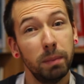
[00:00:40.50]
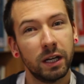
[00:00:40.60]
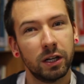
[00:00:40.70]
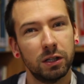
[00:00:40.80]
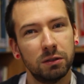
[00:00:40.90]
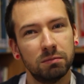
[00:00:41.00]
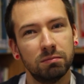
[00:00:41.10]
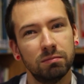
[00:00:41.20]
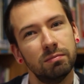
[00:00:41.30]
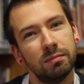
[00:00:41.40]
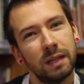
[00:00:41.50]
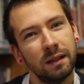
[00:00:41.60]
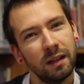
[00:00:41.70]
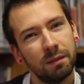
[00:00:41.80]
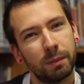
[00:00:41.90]
bigger
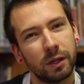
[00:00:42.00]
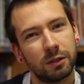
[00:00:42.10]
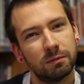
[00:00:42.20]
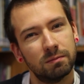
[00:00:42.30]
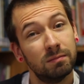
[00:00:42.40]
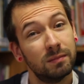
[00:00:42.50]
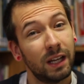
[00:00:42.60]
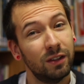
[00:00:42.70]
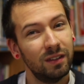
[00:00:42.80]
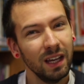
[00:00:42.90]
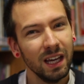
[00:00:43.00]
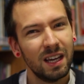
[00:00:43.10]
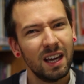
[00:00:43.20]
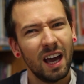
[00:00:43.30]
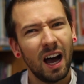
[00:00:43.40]
than this book. Can you
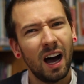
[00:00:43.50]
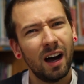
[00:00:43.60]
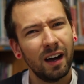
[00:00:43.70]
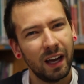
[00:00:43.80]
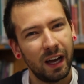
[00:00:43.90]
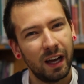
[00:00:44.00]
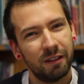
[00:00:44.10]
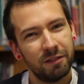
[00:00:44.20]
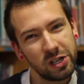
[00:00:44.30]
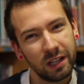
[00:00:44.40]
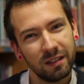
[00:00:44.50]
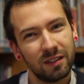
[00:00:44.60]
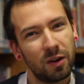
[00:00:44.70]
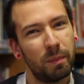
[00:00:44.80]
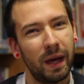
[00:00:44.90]
see? I have
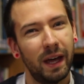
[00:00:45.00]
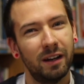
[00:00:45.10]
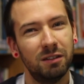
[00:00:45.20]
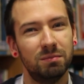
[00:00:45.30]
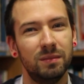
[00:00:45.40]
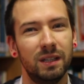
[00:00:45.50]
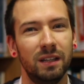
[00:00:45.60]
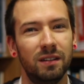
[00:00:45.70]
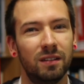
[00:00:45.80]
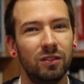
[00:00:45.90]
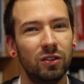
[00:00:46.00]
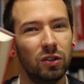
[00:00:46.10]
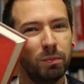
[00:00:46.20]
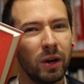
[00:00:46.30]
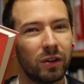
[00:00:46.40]
just compared these
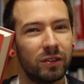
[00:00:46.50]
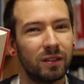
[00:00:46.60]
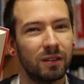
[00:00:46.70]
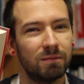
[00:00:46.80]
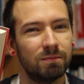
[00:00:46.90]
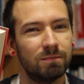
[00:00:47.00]
two books.